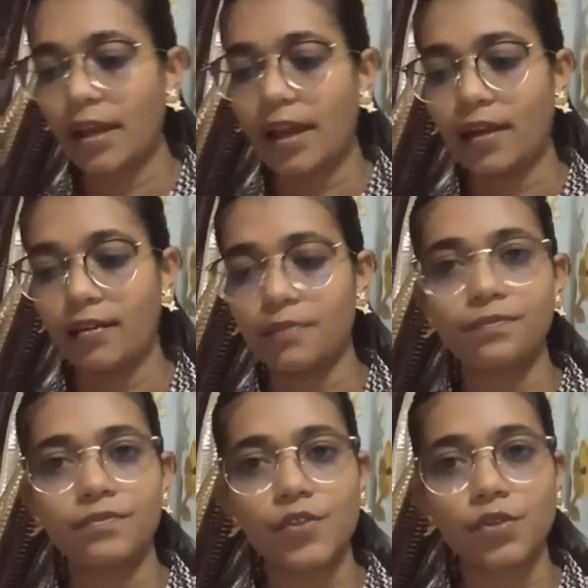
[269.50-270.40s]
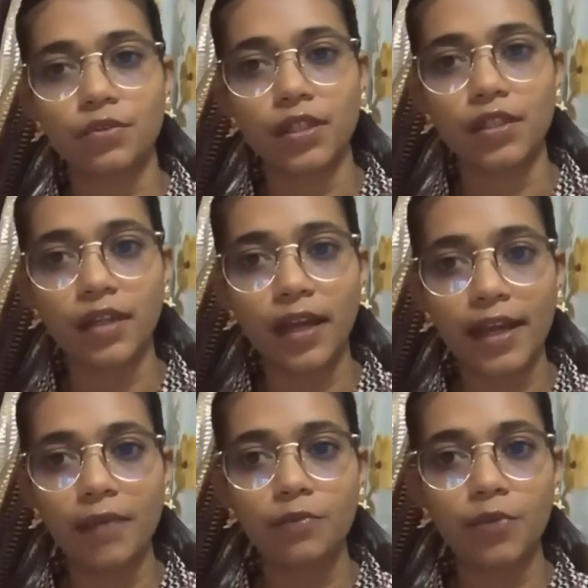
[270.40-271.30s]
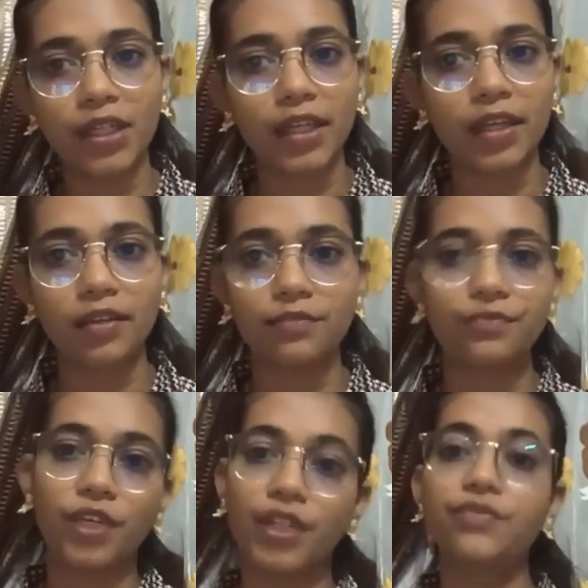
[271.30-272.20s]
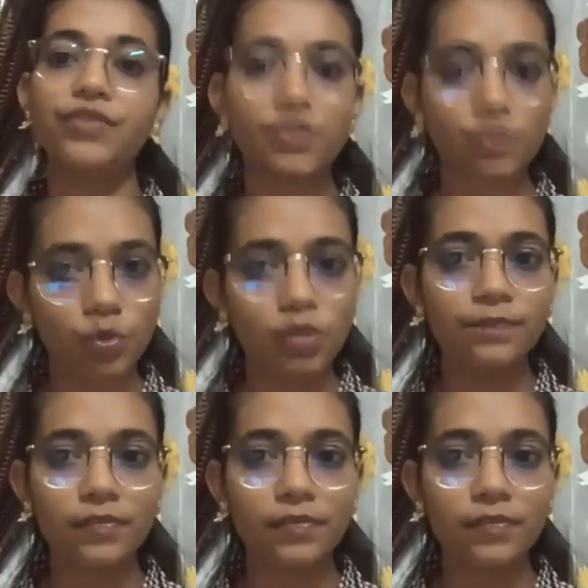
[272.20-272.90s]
And so here I am working in one of the school,